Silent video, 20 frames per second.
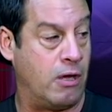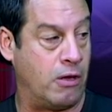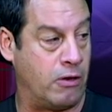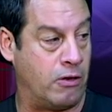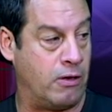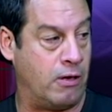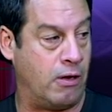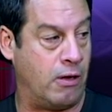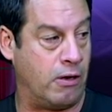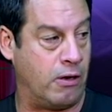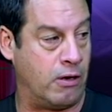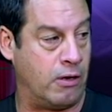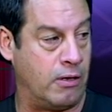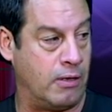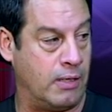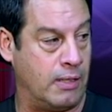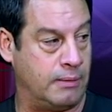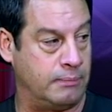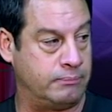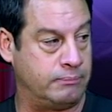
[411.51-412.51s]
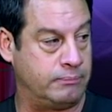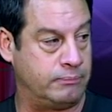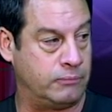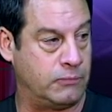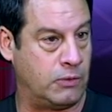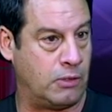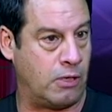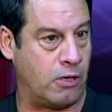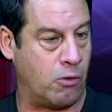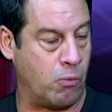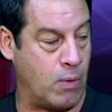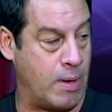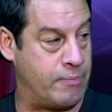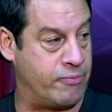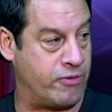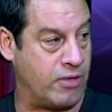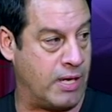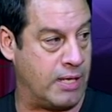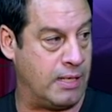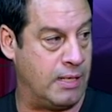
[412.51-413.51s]
on our, on, our, um, on our
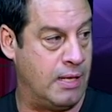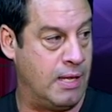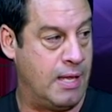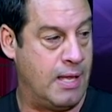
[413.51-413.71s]
website.